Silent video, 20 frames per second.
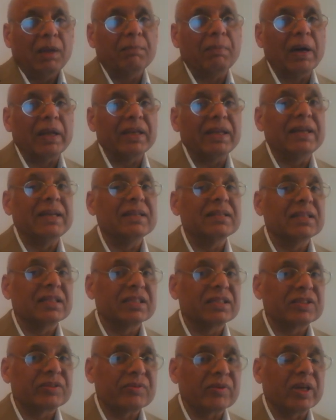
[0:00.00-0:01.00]
But it is a
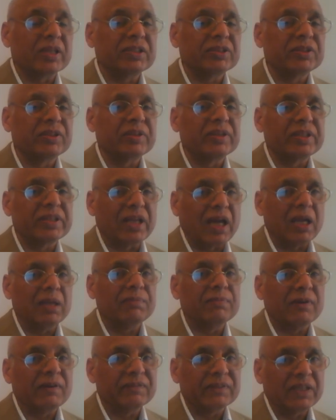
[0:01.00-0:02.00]
structured
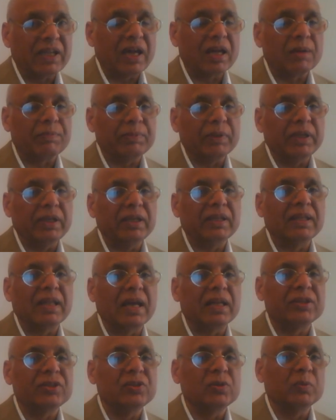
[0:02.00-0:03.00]
type of therapy
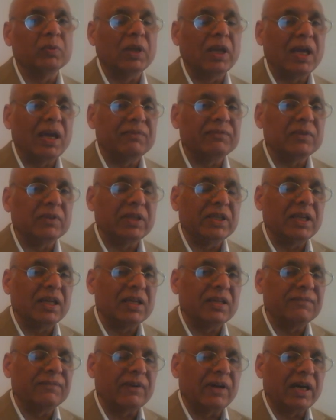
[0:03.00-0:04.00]
that you will have to
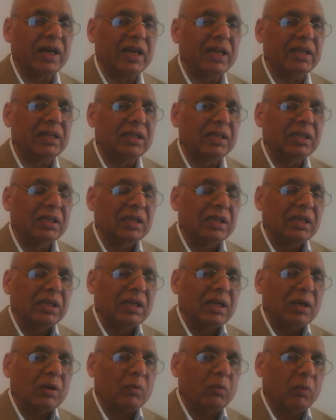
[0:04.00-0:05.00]
identify
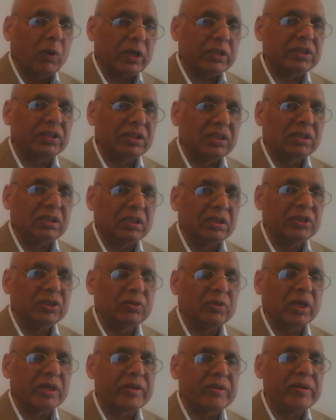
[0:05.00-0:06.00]
what
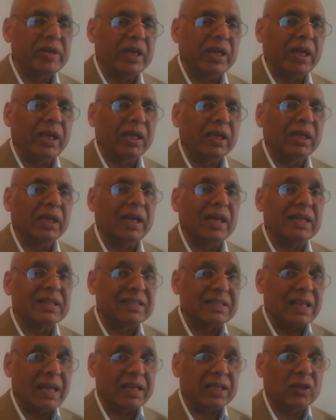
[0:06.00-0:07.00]
you are treating and
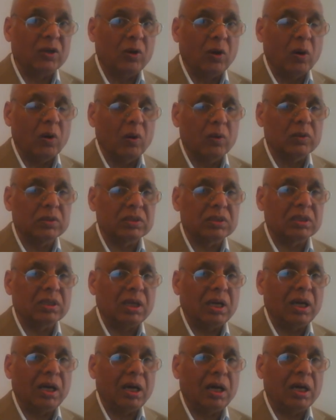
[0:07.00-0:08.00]
set goals
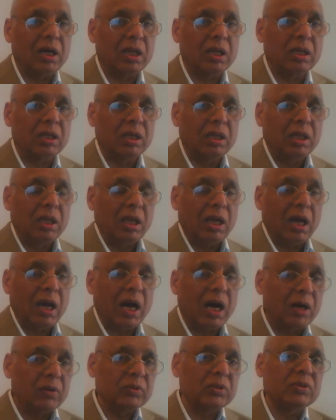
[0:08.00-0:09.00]
on
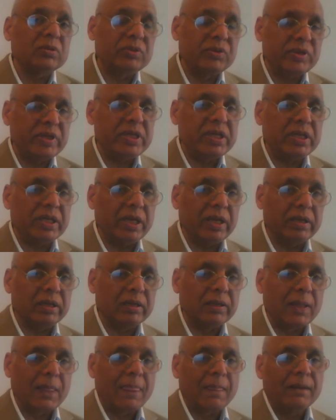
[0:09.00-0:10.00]
how to treat it.
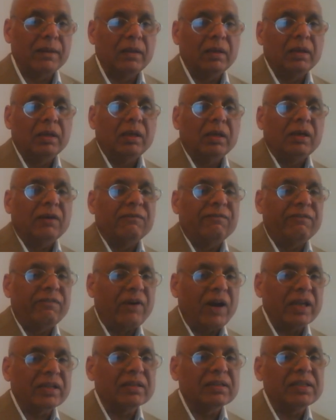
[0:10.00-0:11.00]

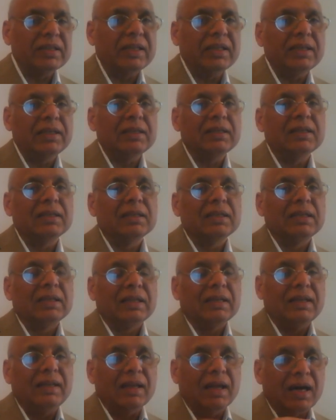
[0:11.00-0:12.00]
Finally,
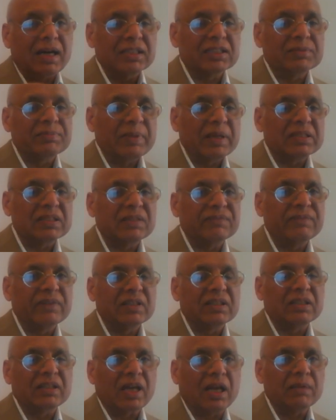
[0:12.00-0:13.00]

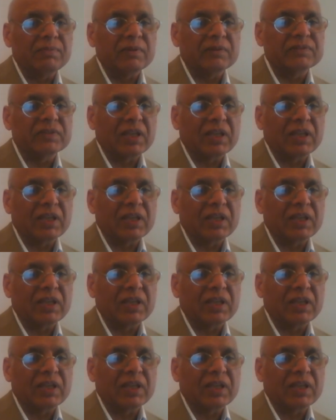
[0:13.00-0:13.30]
non-specific type of